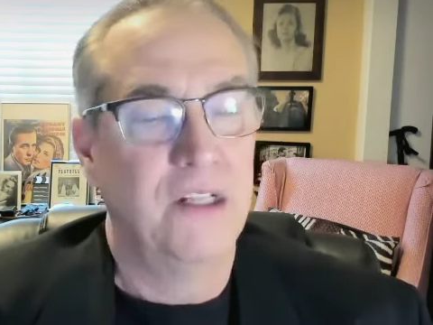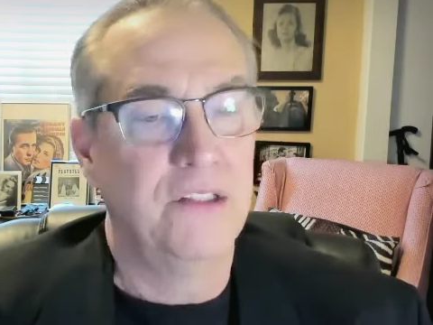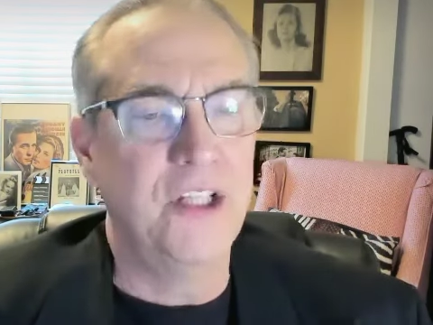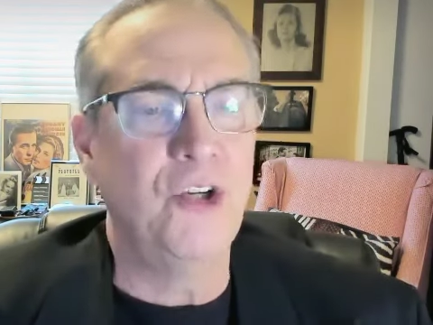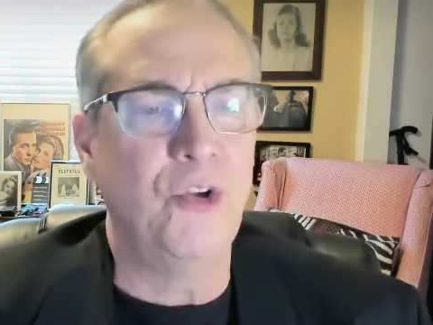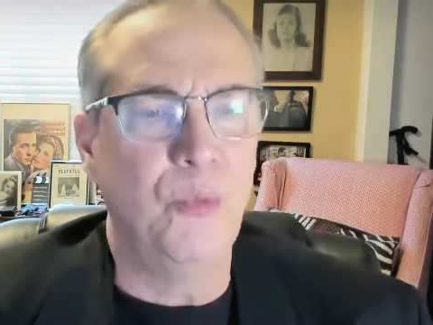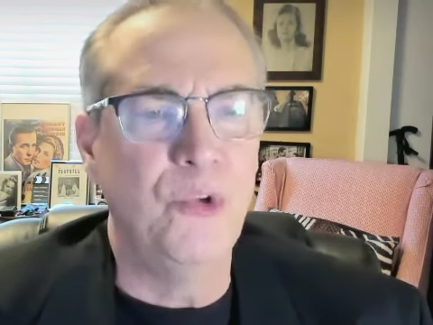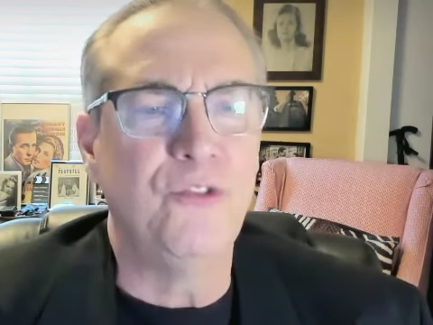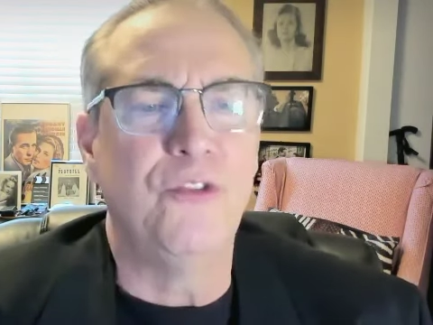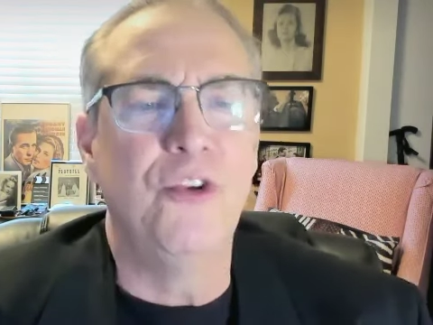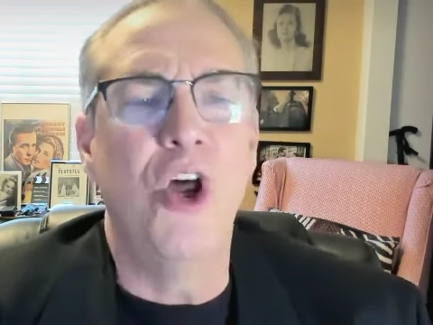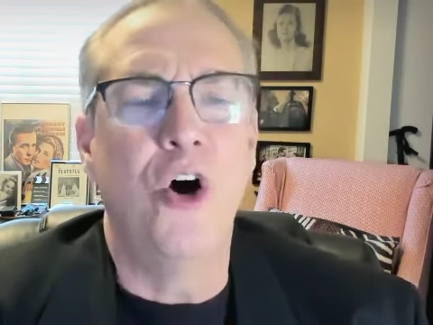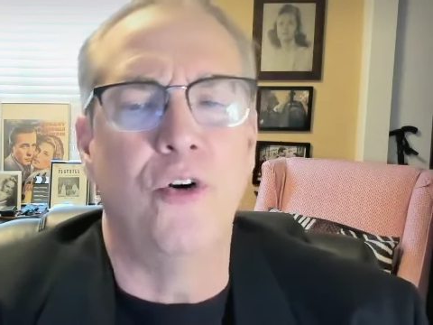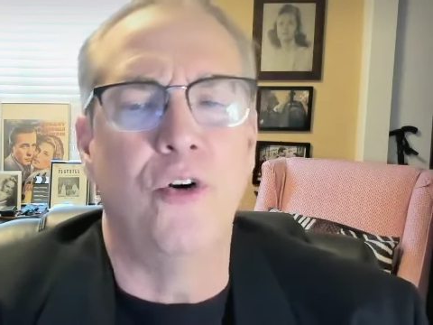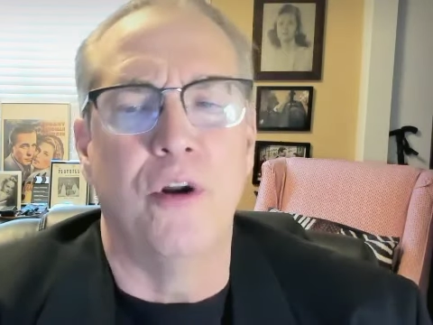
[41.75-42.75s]
little was
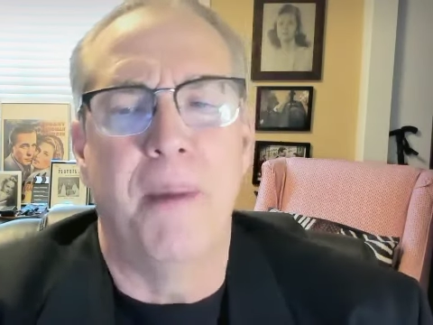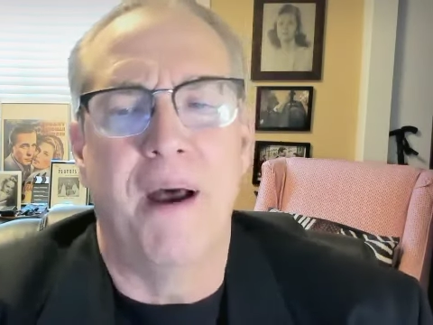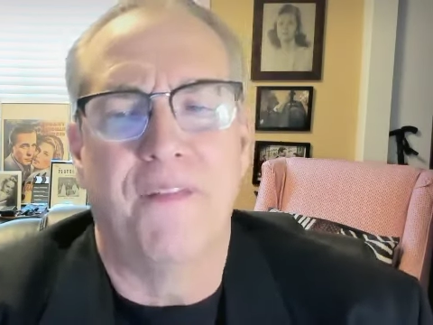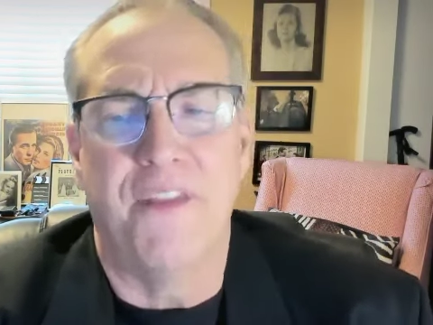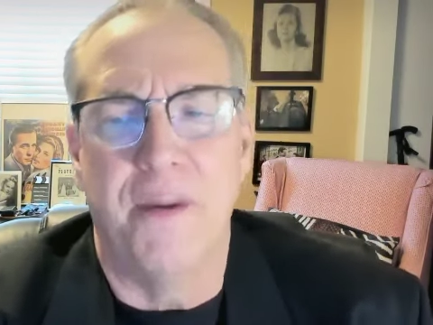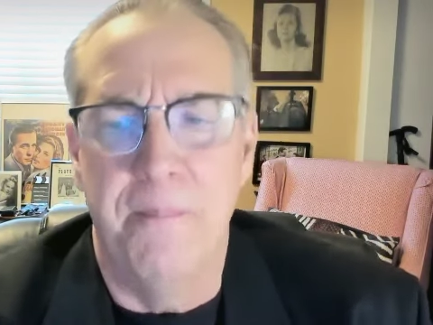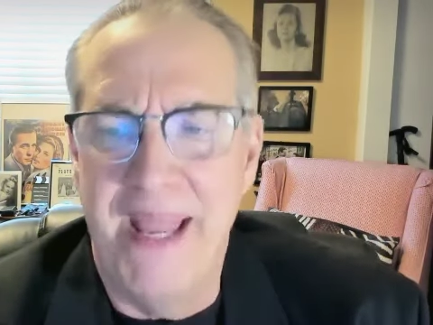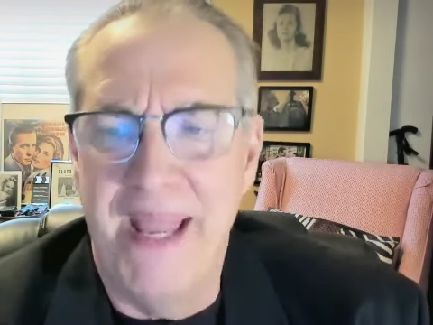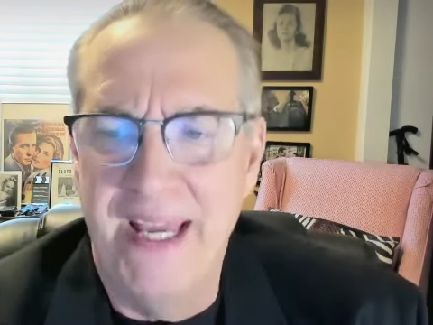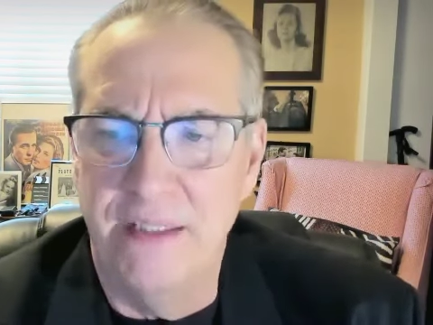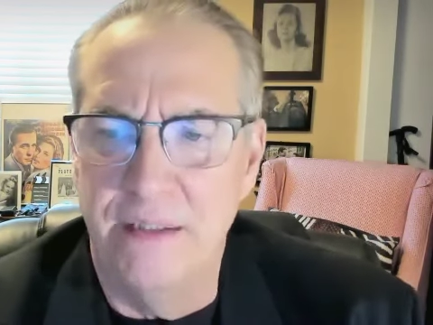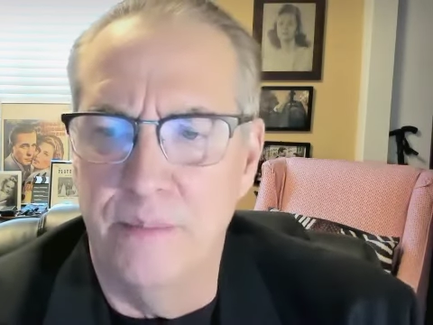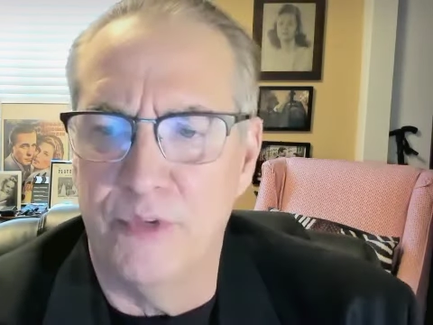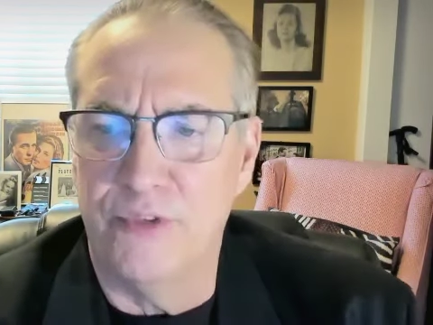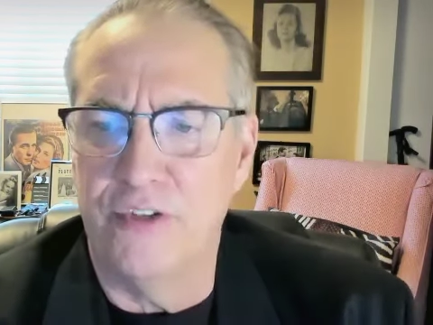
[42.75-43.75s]
known about the
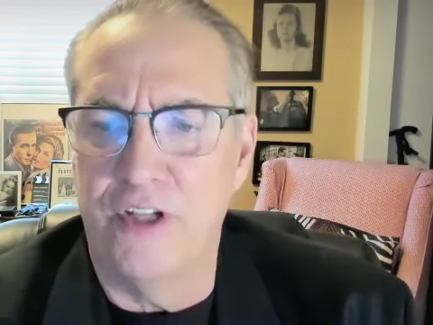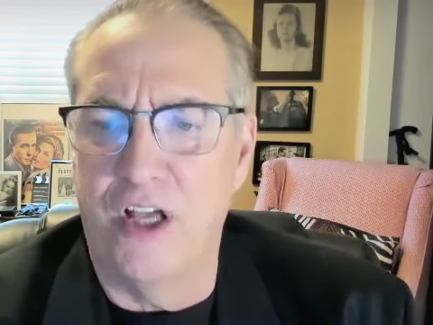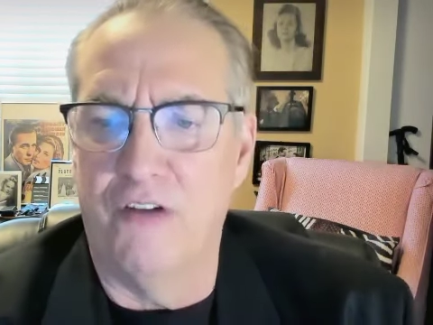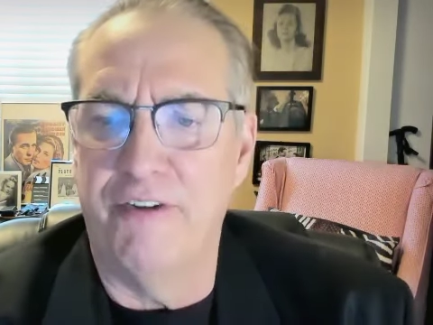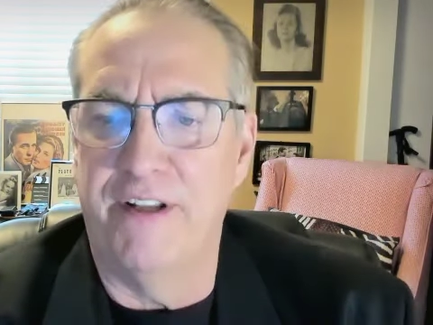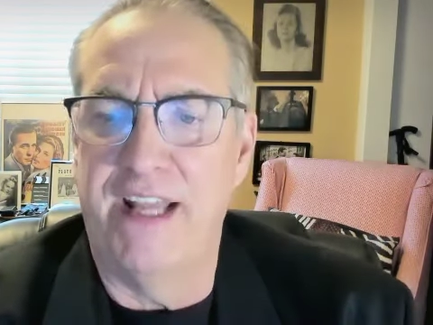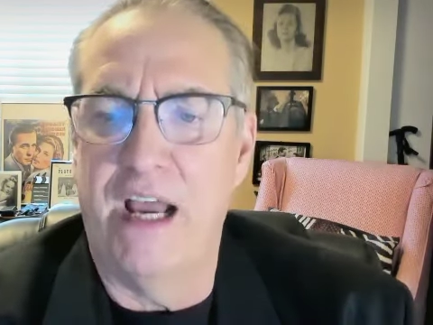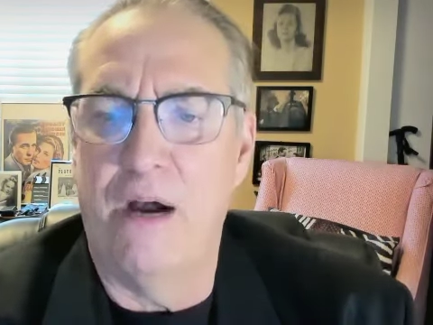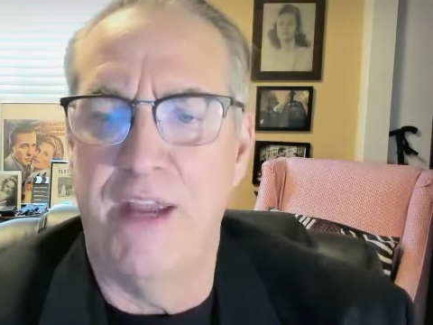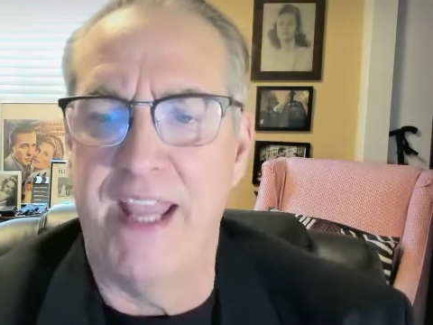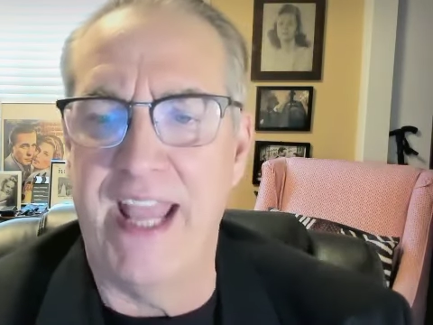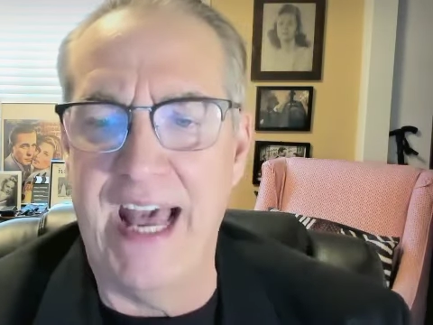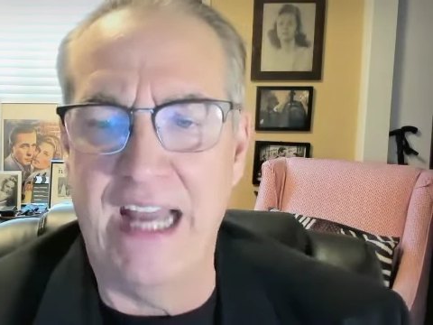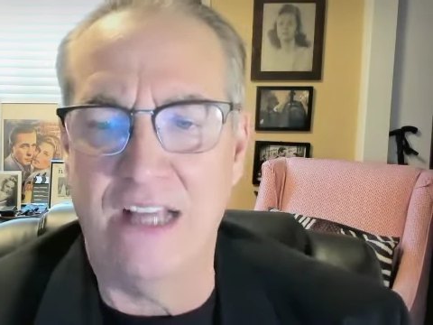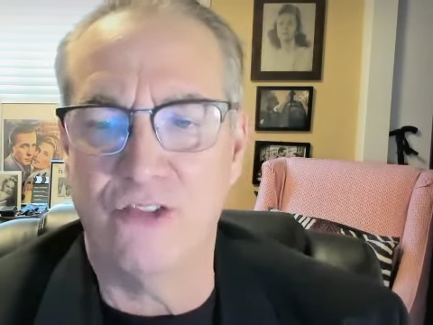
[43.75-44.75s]
man himself and how
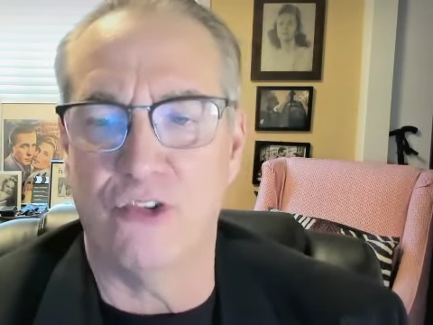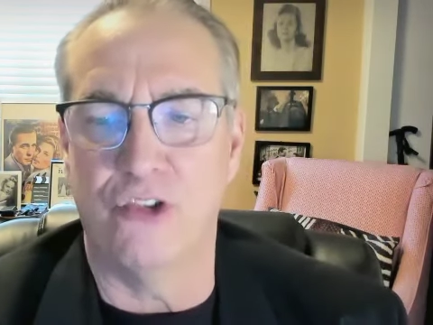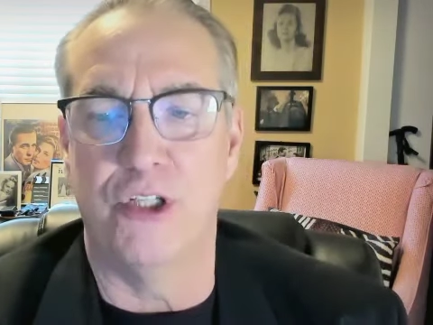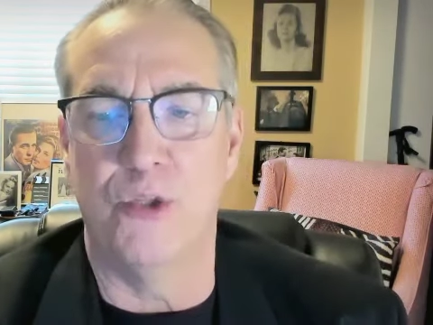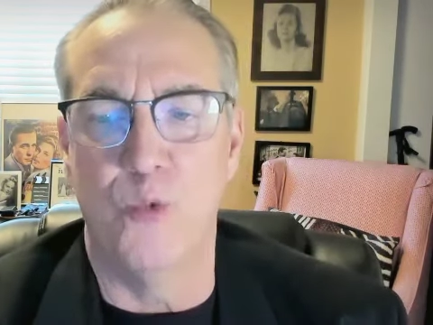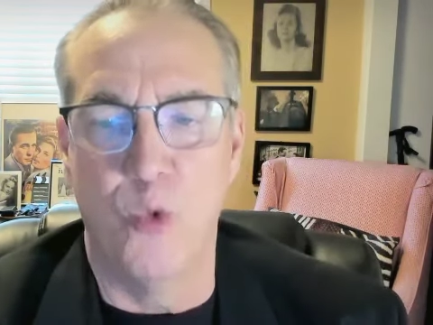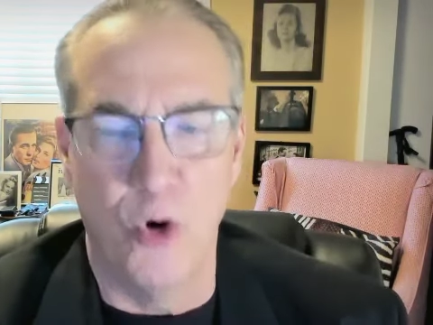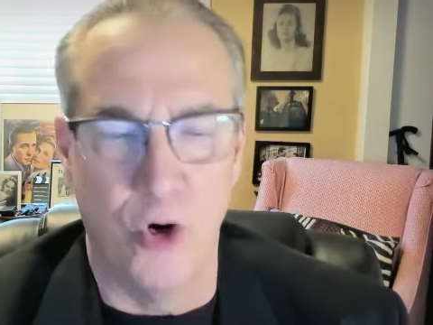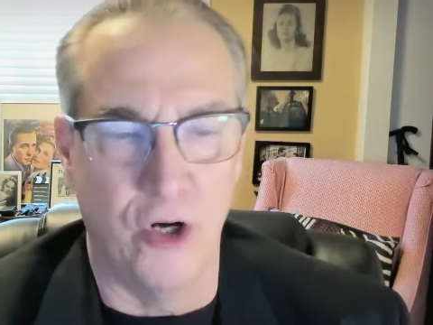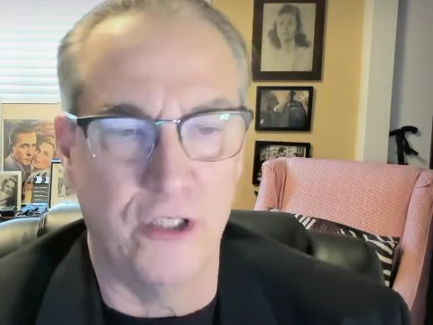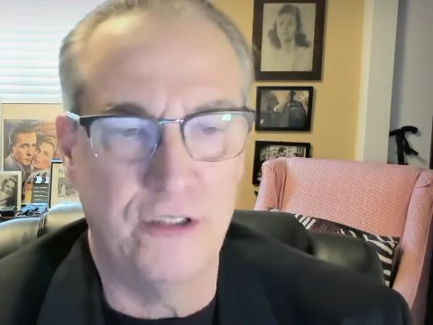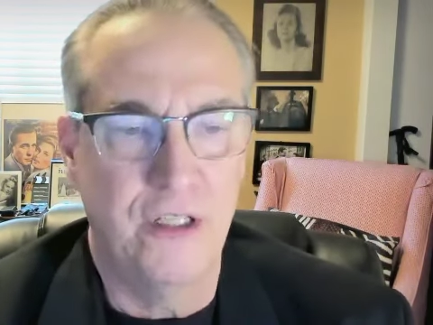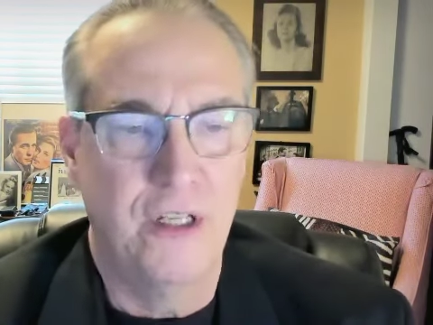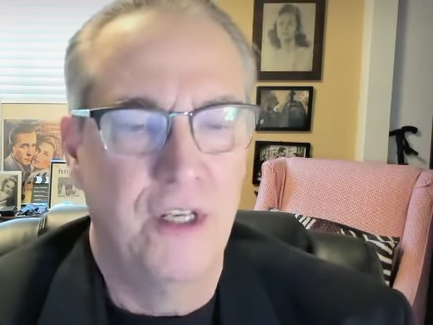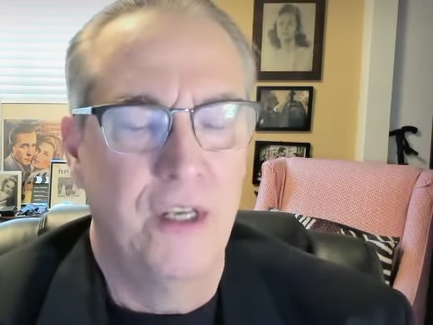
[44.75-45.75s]
he actually worked